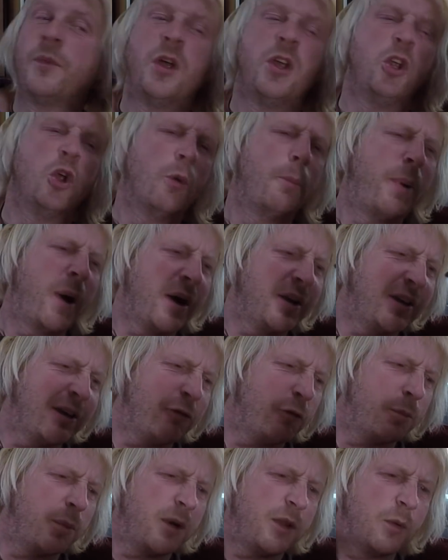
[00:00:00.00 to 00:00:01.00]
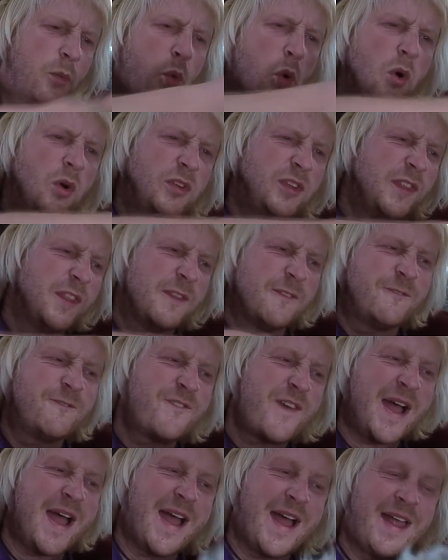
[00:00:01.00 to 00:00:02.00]
you'll bite everybody that walks in the
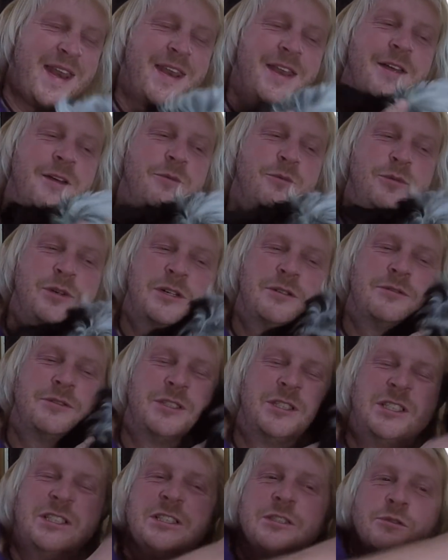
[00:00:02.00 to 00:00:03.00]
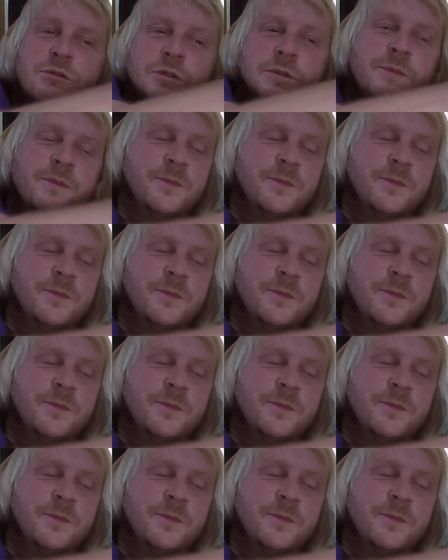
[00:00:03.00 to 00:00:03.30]
van, won't you?